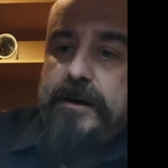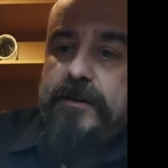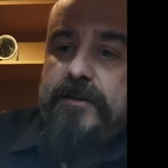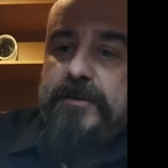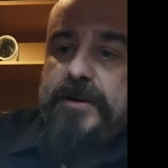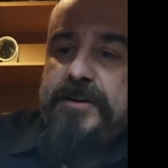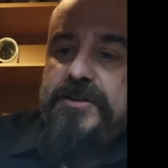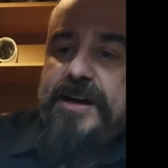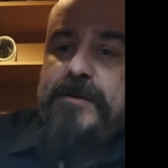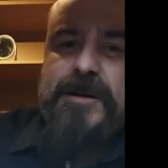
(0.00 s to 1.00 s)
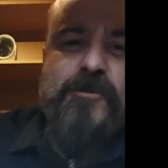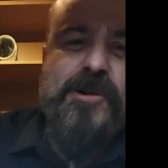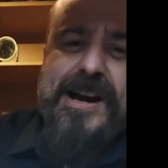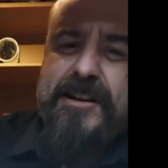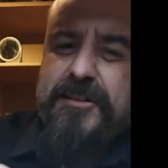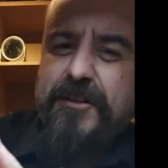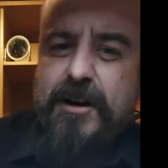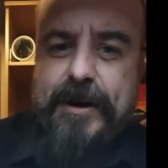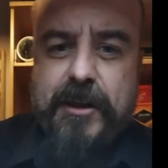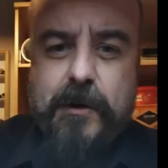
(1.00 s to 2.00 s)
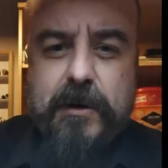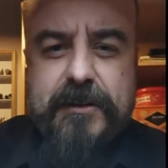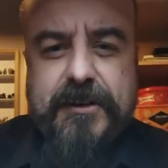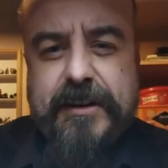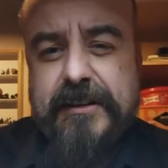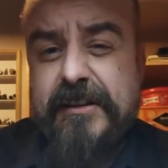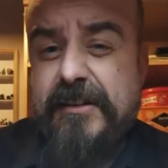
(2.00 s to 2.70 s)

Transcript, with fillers: it's got some nice chamber. I'm really sorry about the quality of this.